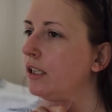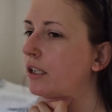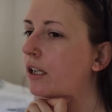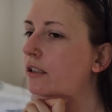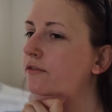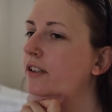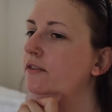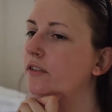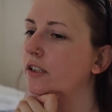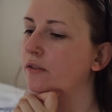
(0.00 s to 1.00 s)
And
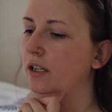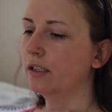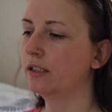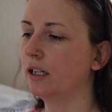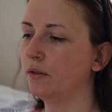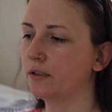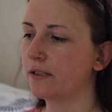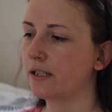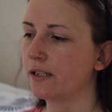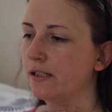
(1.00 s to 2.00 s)
thankfully right now
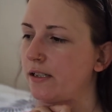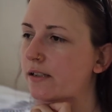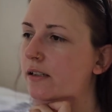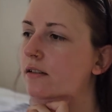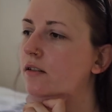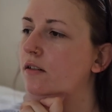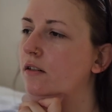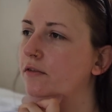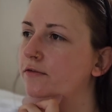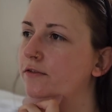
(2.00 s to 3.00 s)
it's the season
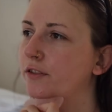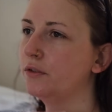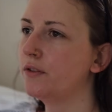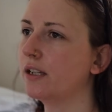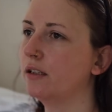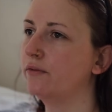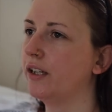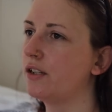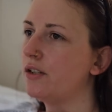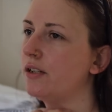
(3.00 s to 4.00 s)
of fruits and
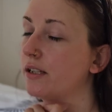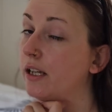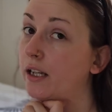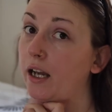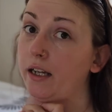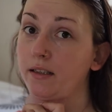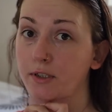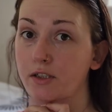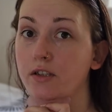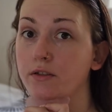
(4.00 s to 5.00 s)
veggies, and I am
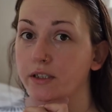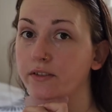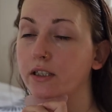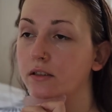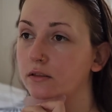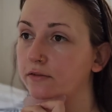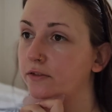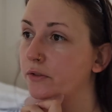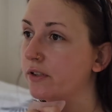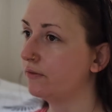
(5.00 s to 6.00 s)
actually craving a lot of
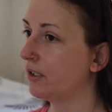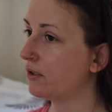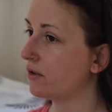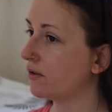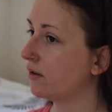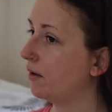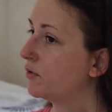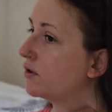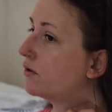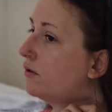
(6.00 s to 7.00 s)
fruits and veggies. So I'm
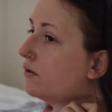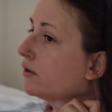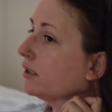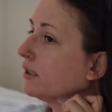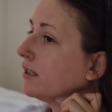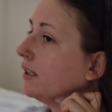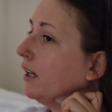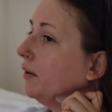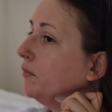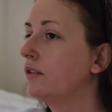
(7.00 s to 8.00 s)
just using this
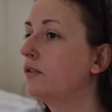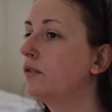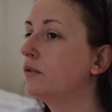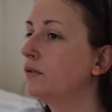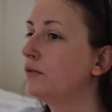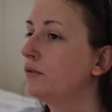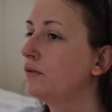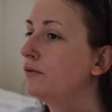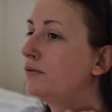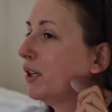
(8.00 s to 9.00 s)
time
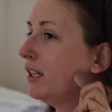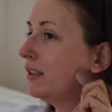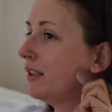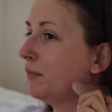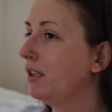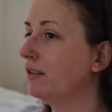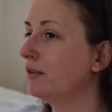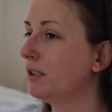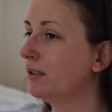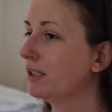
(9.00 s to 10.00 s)
to eat them a lot
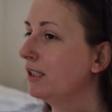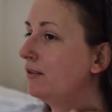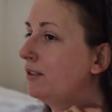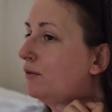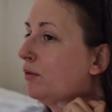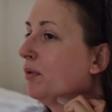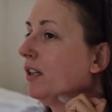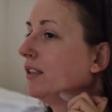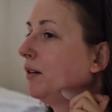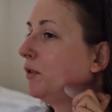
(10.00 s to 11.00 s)
because I know there will be
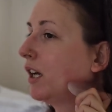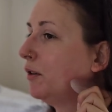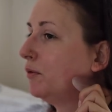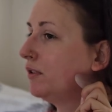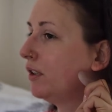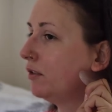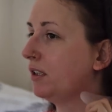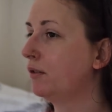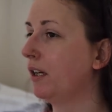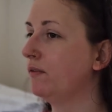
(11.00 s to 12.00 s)
a time when I will not
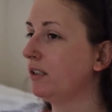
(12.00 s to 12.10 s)
be craving